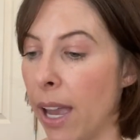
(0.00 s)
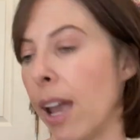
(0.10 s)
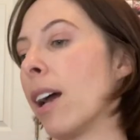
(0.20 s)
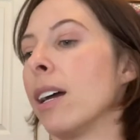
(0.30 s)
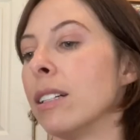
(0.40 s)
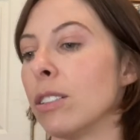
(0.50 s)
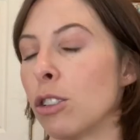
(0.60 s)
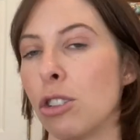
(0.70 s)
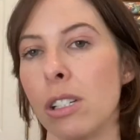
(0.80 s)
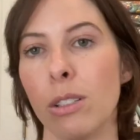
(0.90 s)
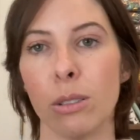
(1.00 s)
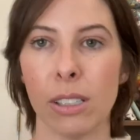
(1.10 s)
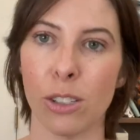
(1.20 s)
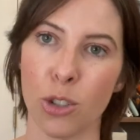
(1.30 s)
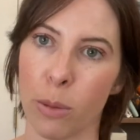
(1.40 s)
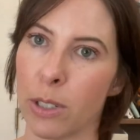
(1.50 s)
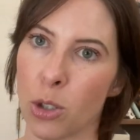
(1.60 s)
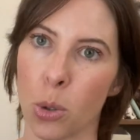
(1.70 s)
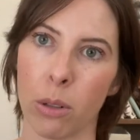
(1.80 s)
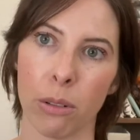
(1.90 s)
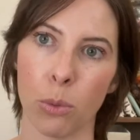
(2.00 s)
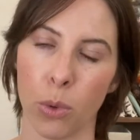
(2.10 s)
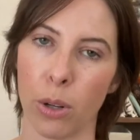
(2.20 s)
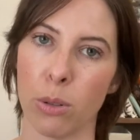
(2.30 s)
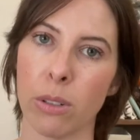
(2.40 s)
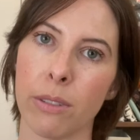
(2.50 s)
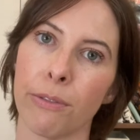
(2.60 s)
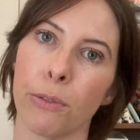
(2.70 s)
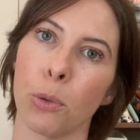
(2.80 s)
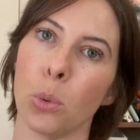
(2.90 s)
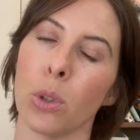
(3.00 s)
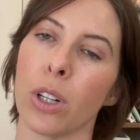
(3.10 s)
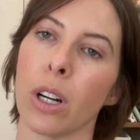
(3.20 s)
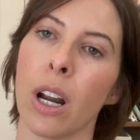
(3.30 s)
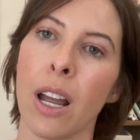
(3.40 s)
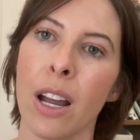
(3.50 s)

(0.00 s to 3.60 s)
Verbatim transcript: and she uses German short rows for